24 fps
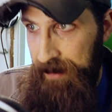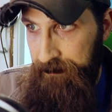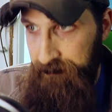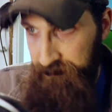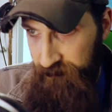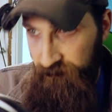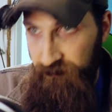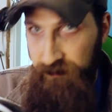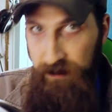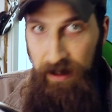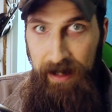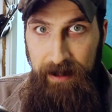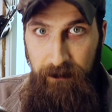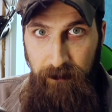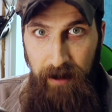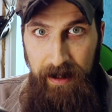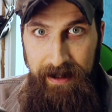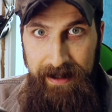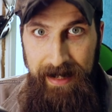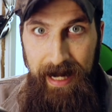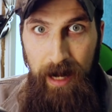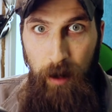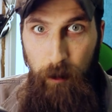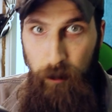Like
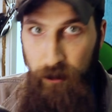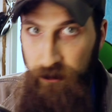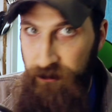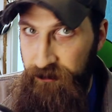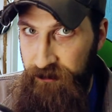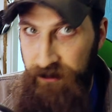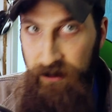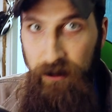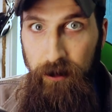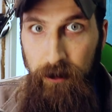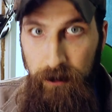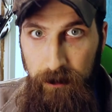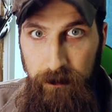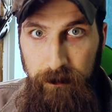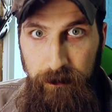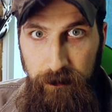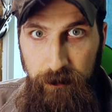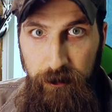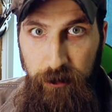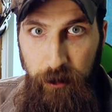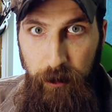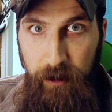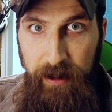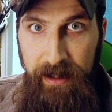right now, we're still
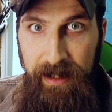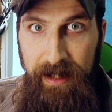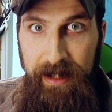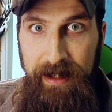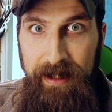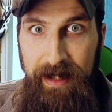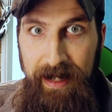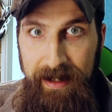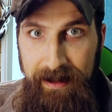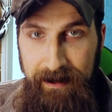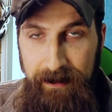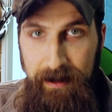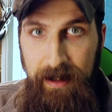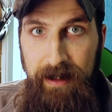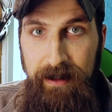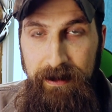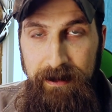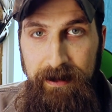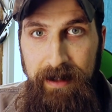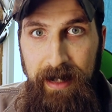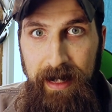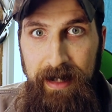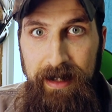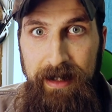doing it
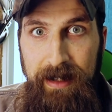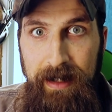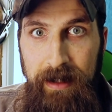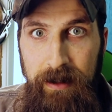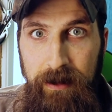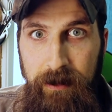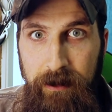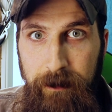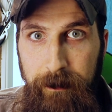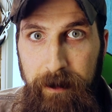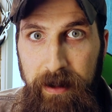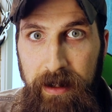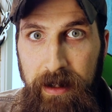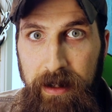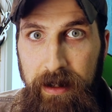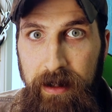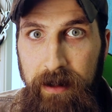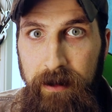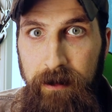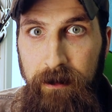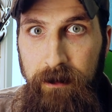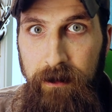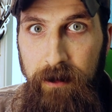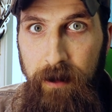and getting it to
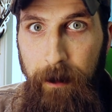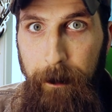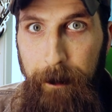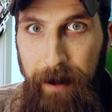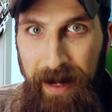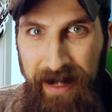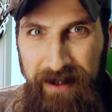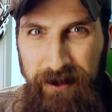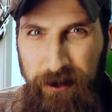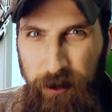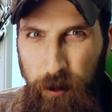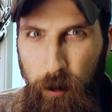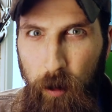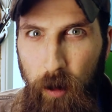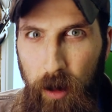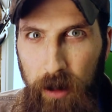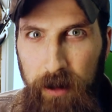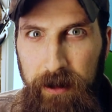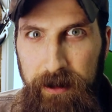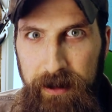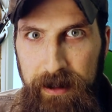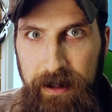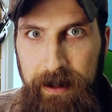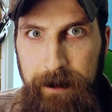be the best
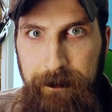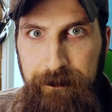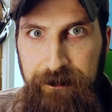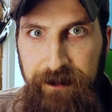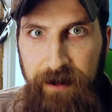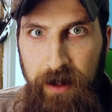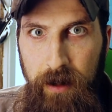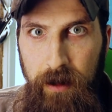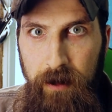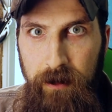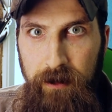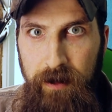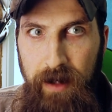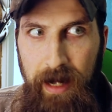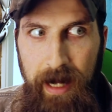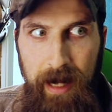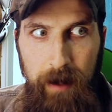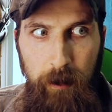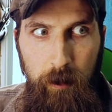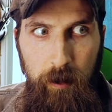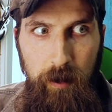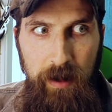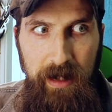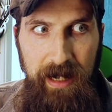quality
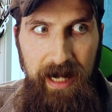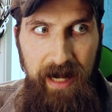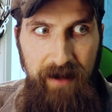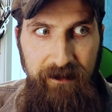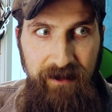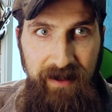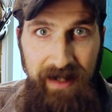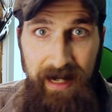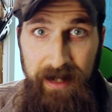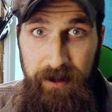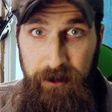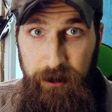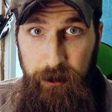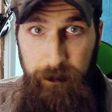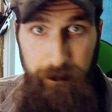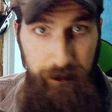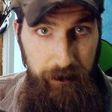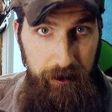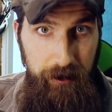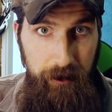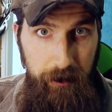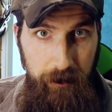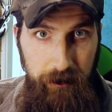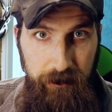that we have yet to
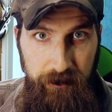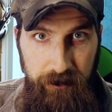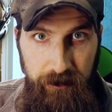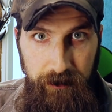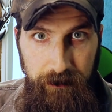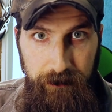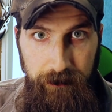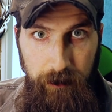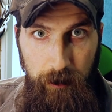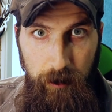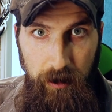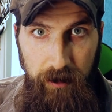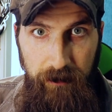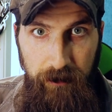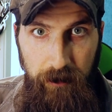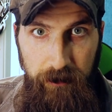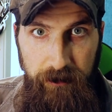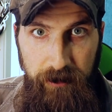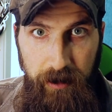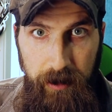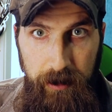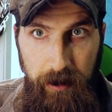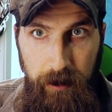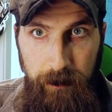produce for one of
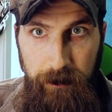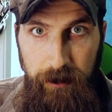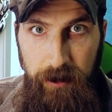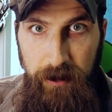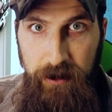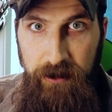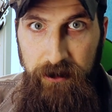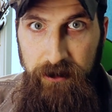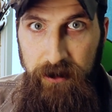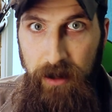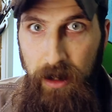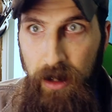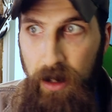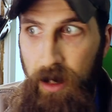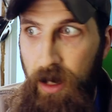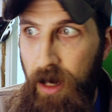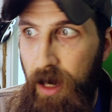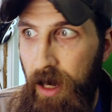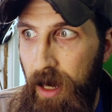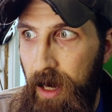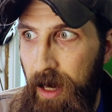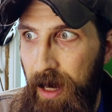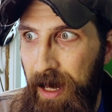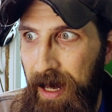those audiobooks.
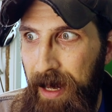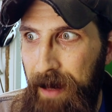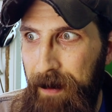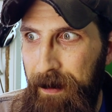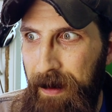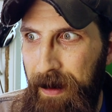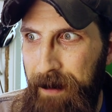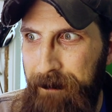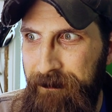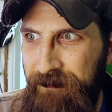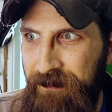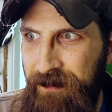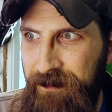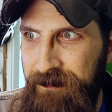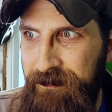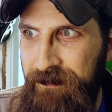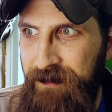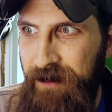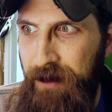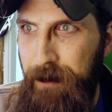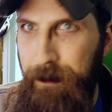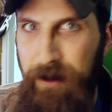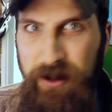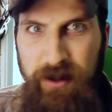I'm
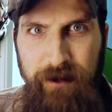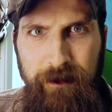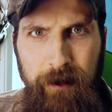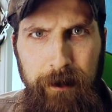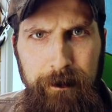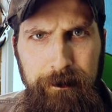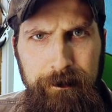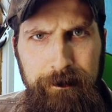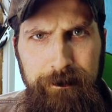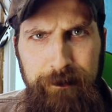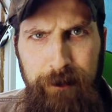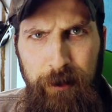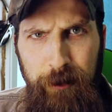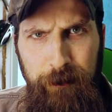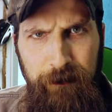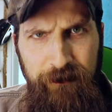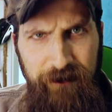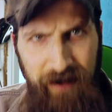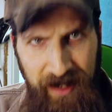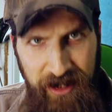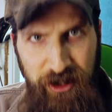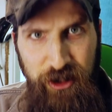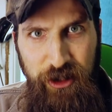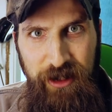very much of a
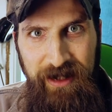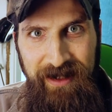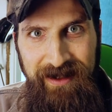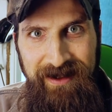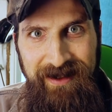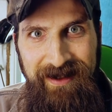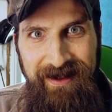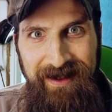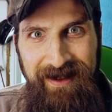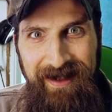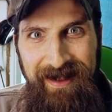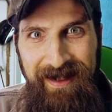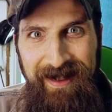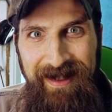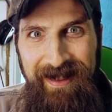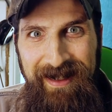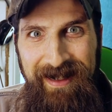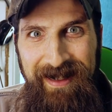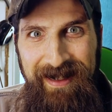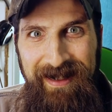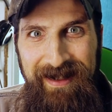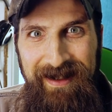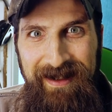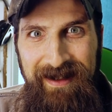perfectionist
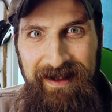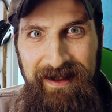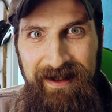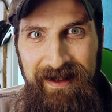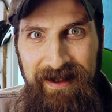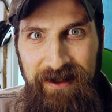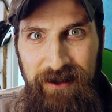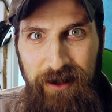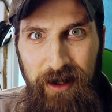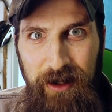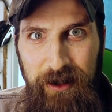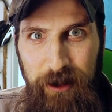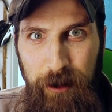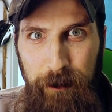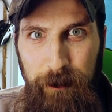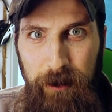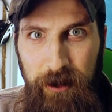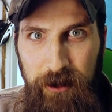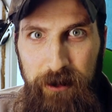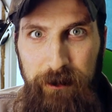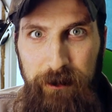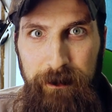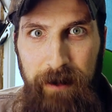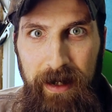in these
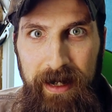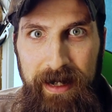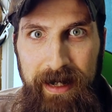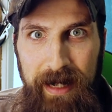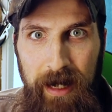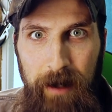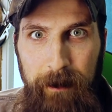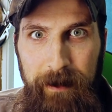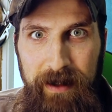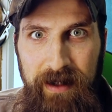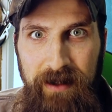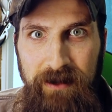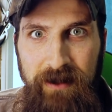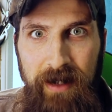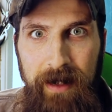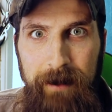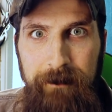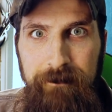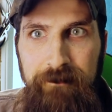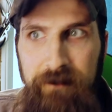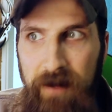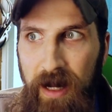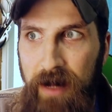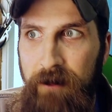audiobooks by now because I
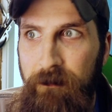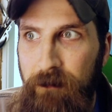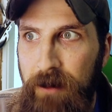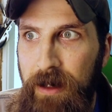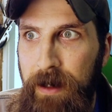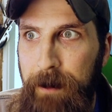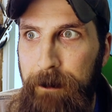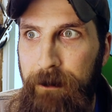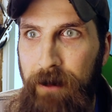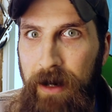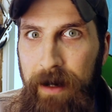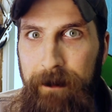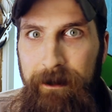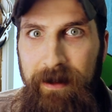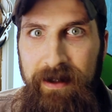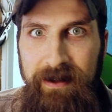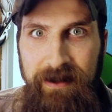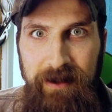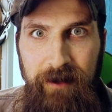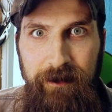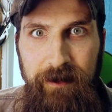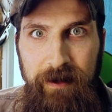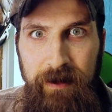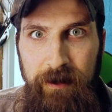really pride
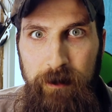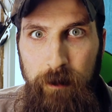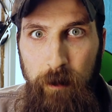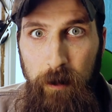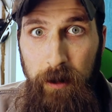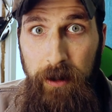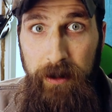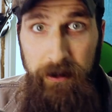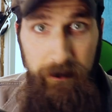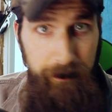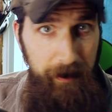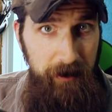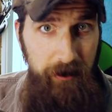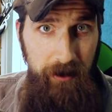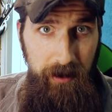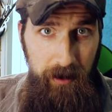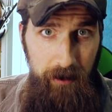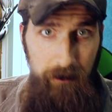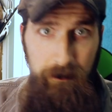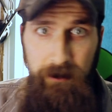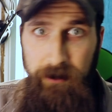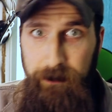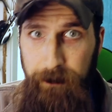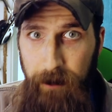myself in this work, especially
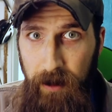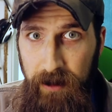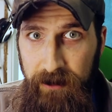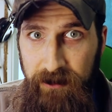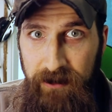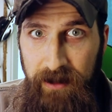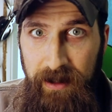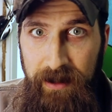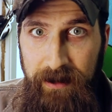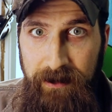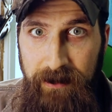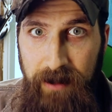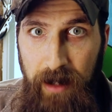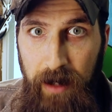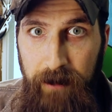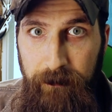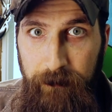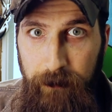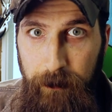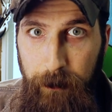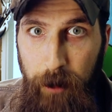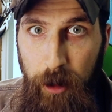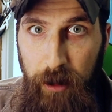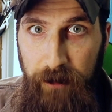the response that it's gotten
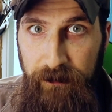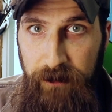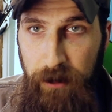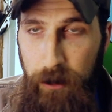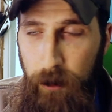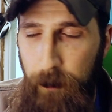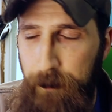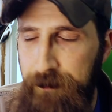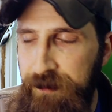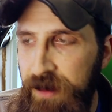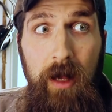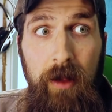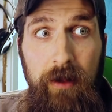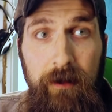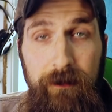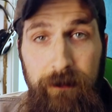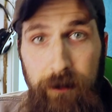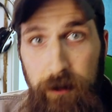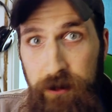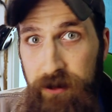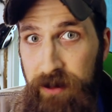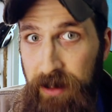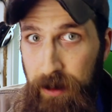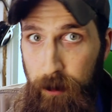from all of you. The
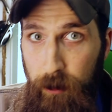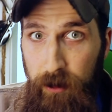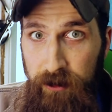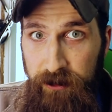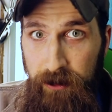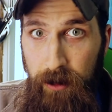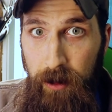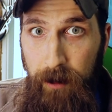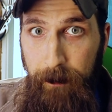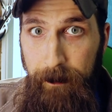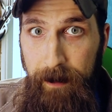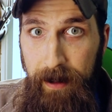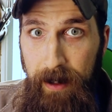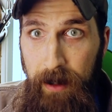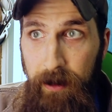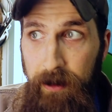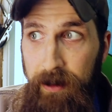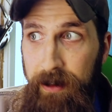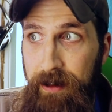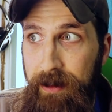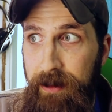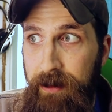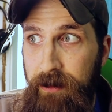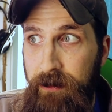first thing I want to talk
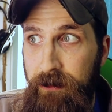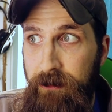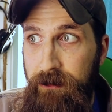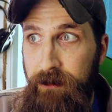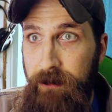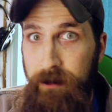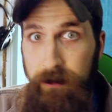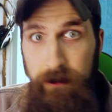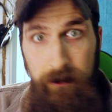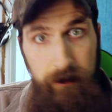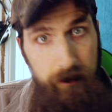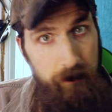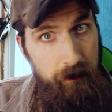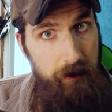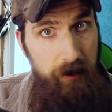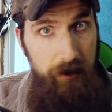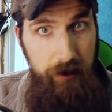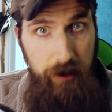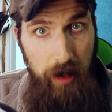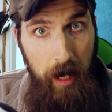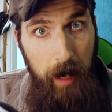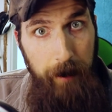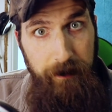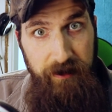about is the
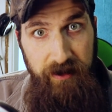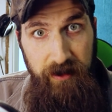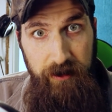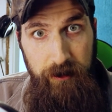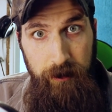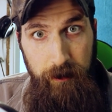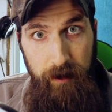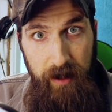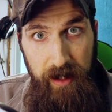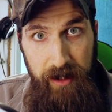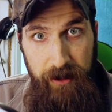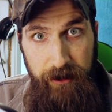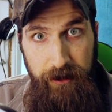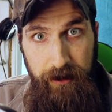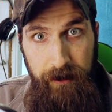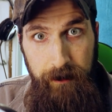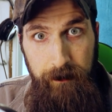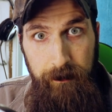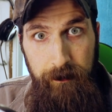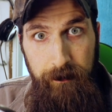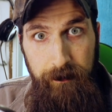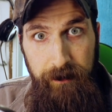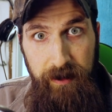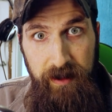job
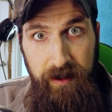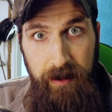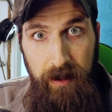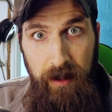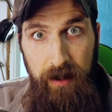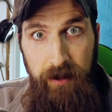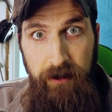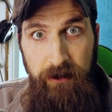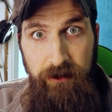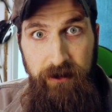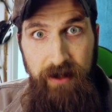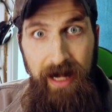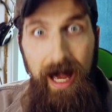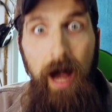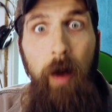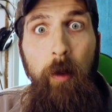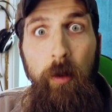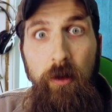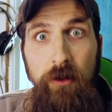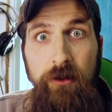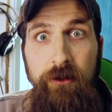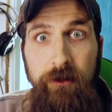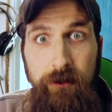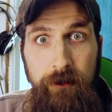situation, because that
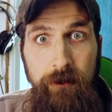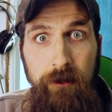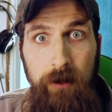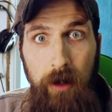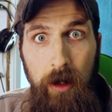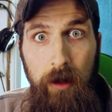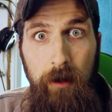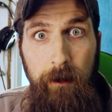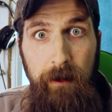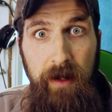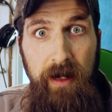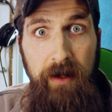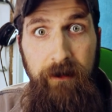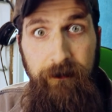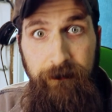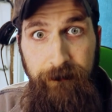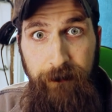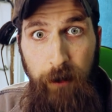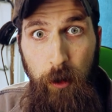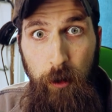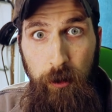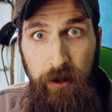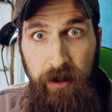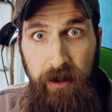was our main
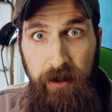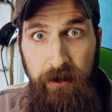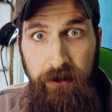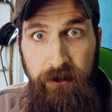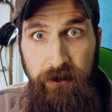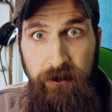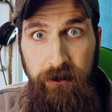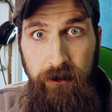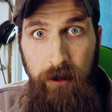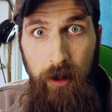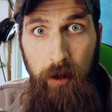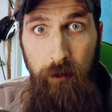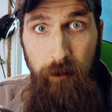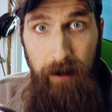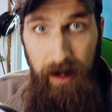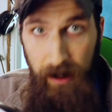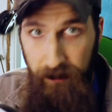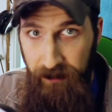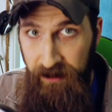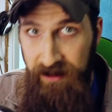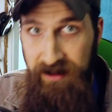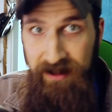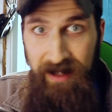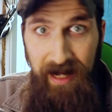focus
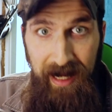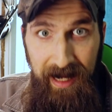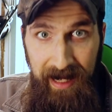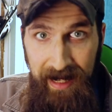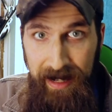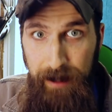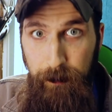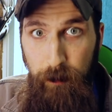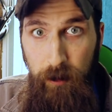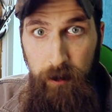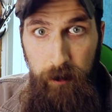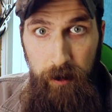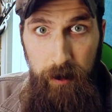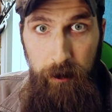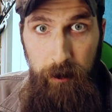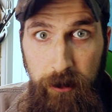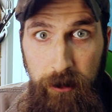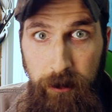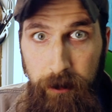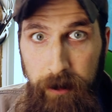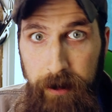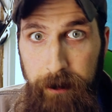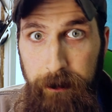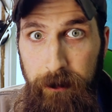around the time when
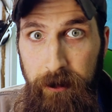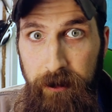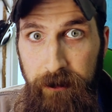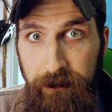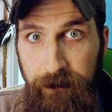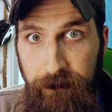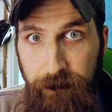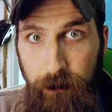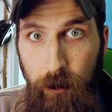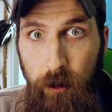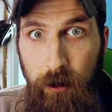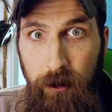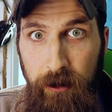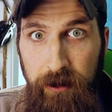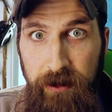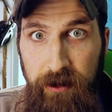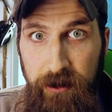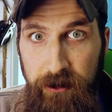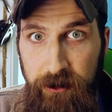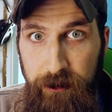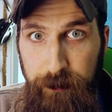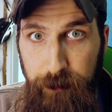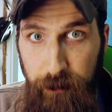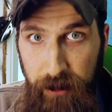doing book 4 in
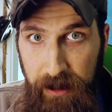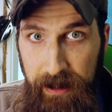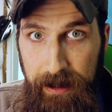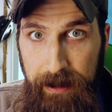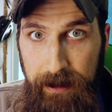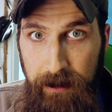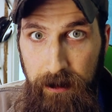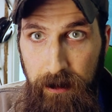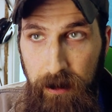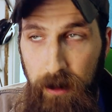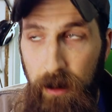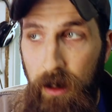the spring.